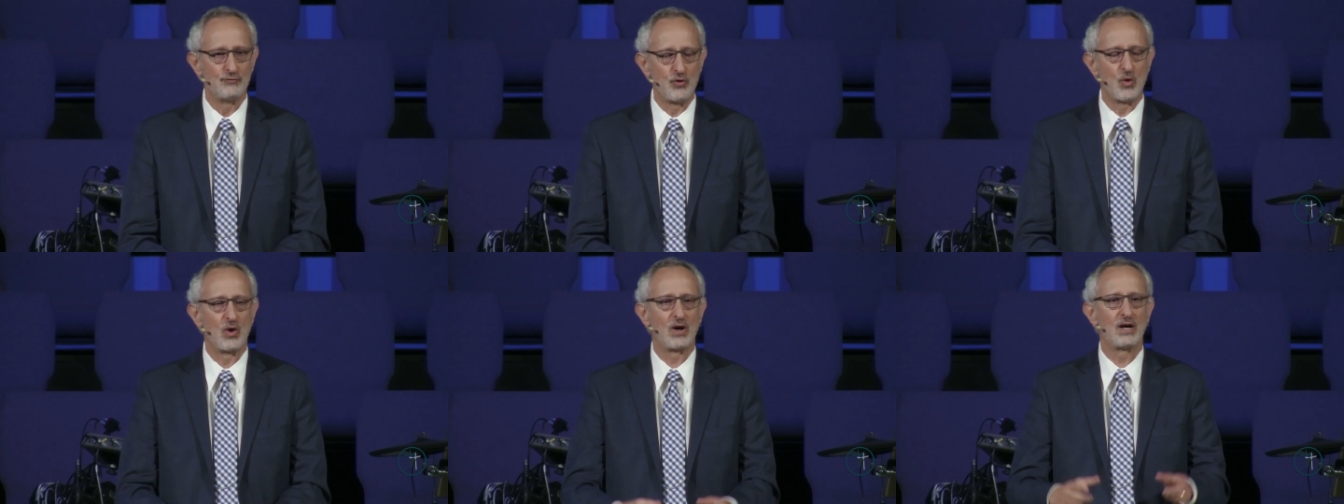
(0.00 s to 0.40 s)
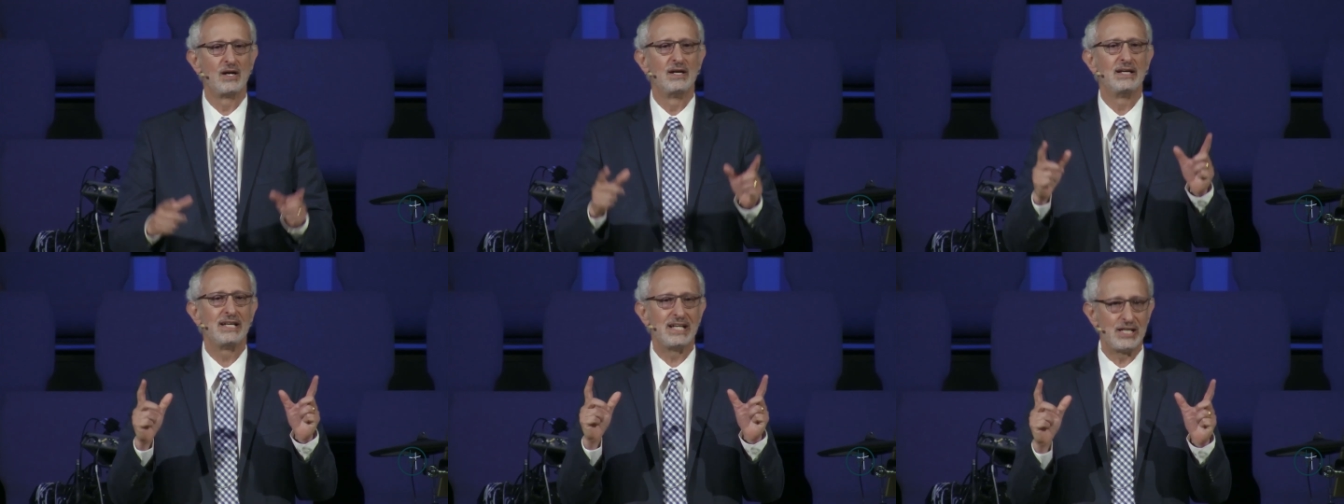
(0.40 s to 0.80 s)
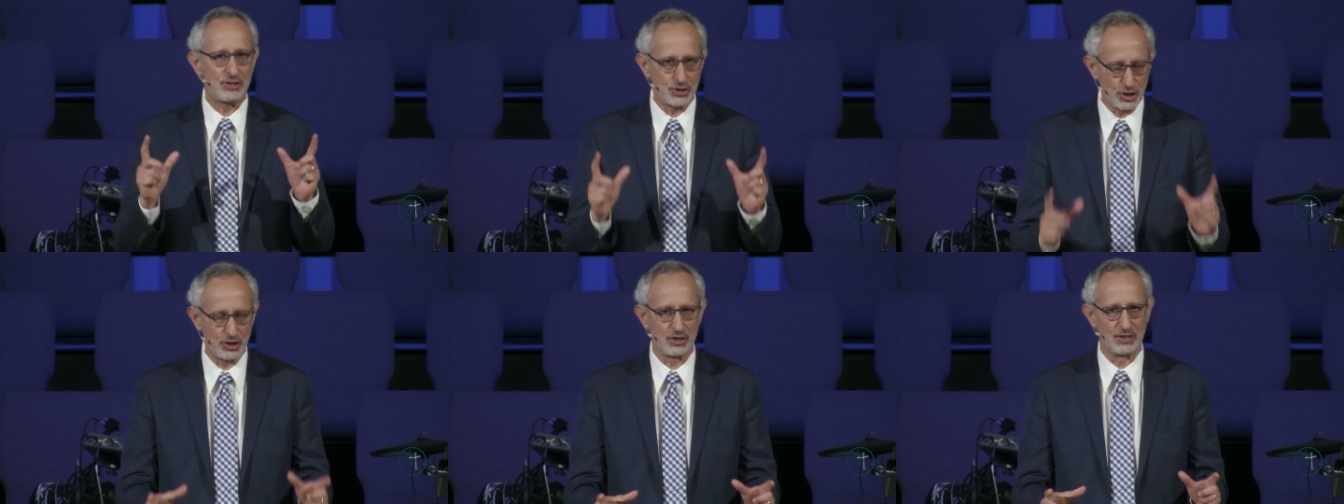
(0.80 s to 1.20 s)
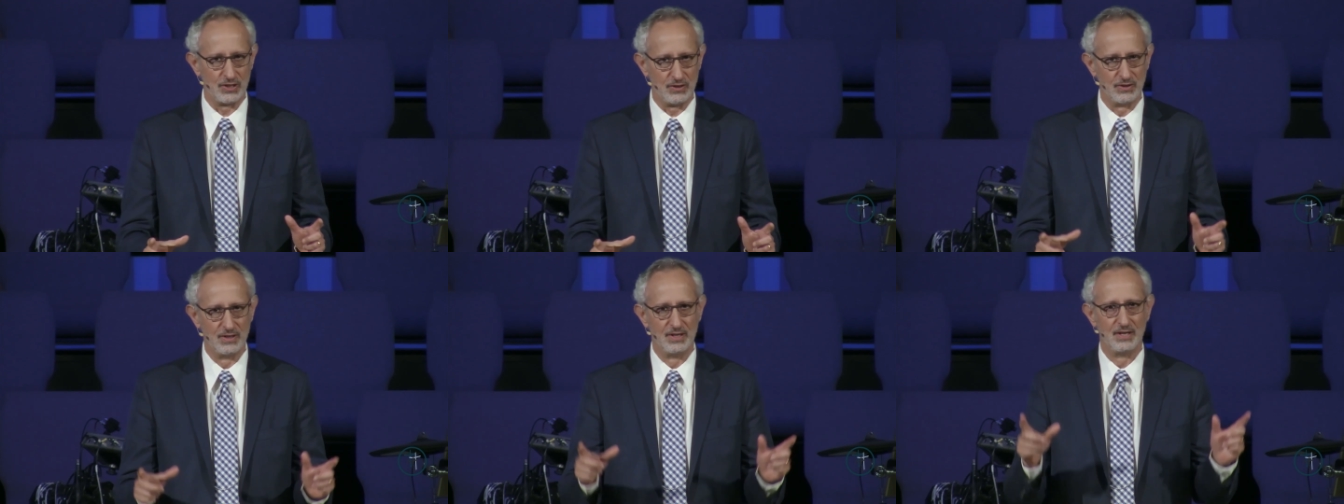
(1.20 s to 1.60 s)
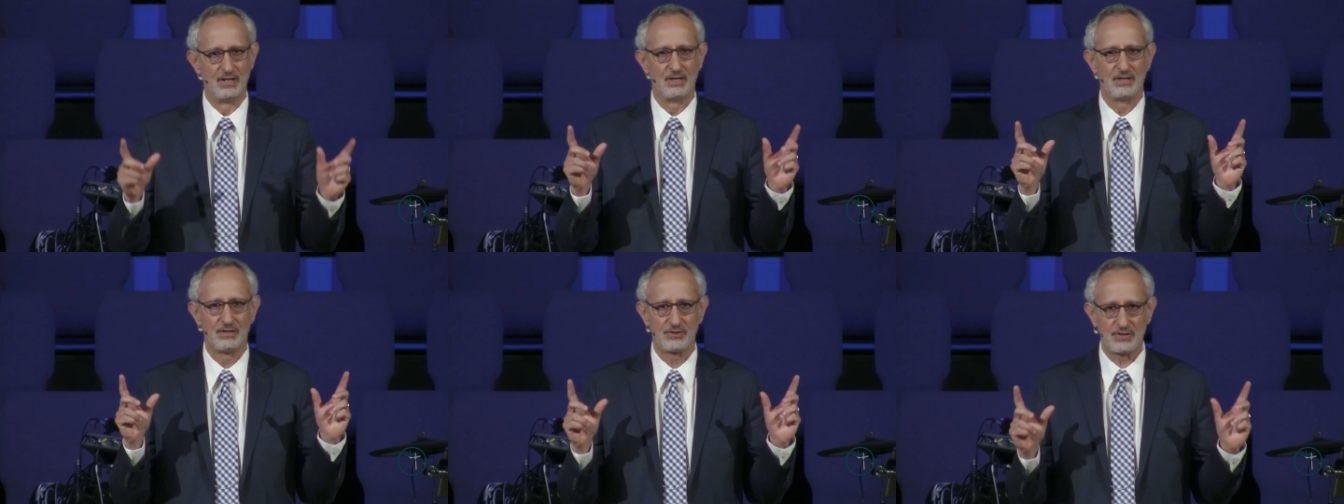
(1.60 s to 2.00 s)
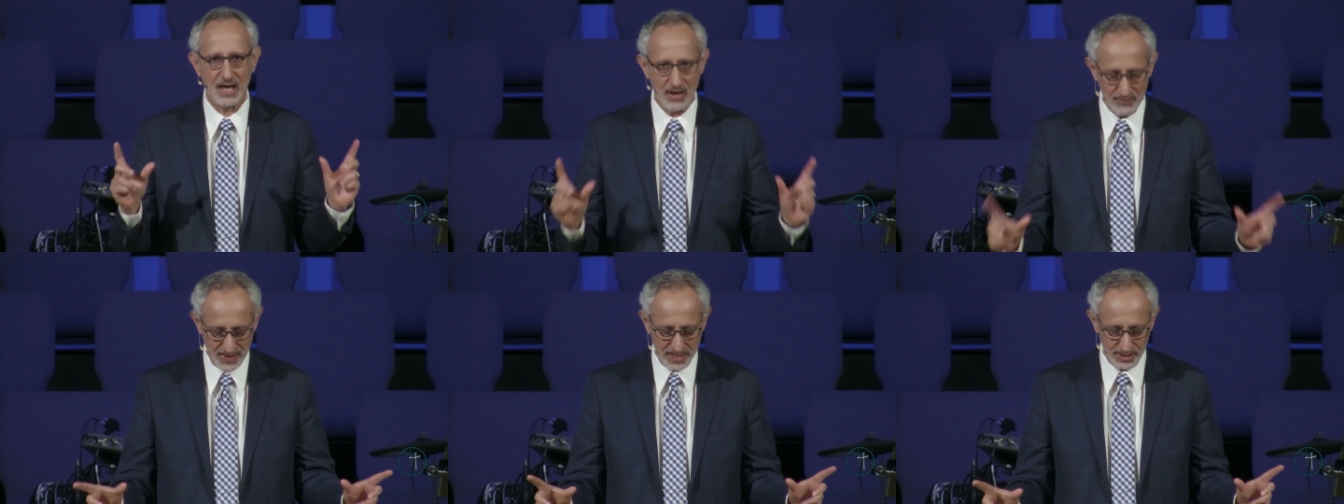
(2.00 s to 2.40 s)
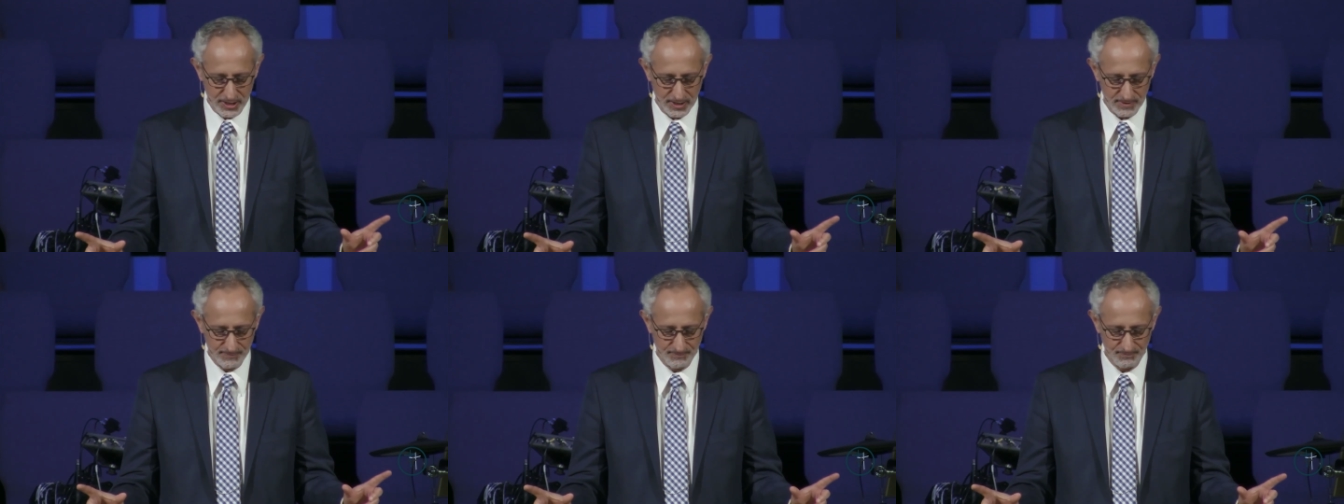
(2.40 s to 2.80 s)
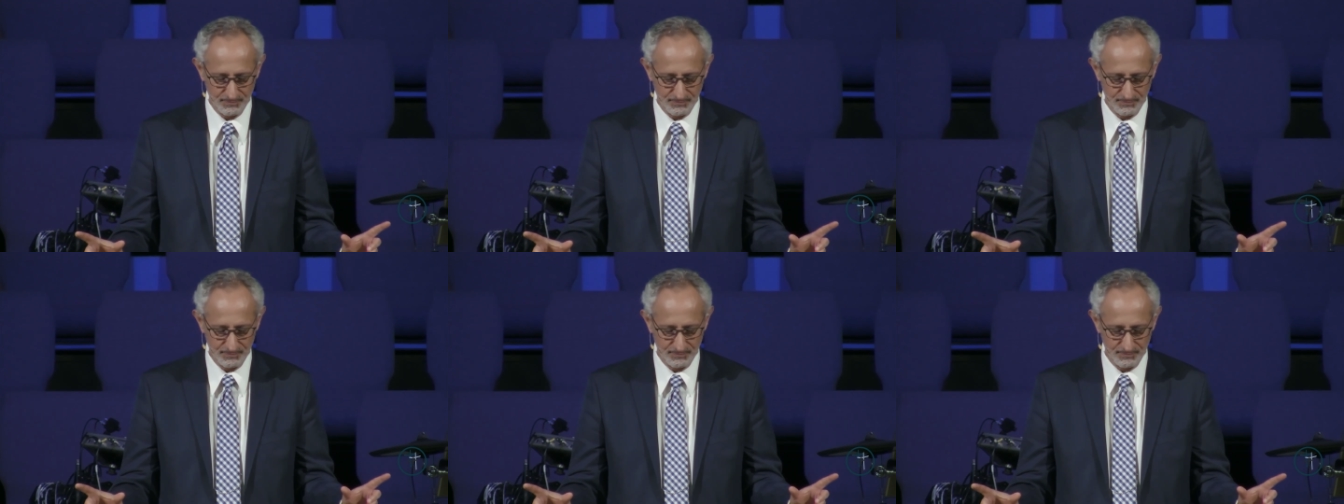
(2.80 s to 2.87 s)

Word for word: for eternal salvation.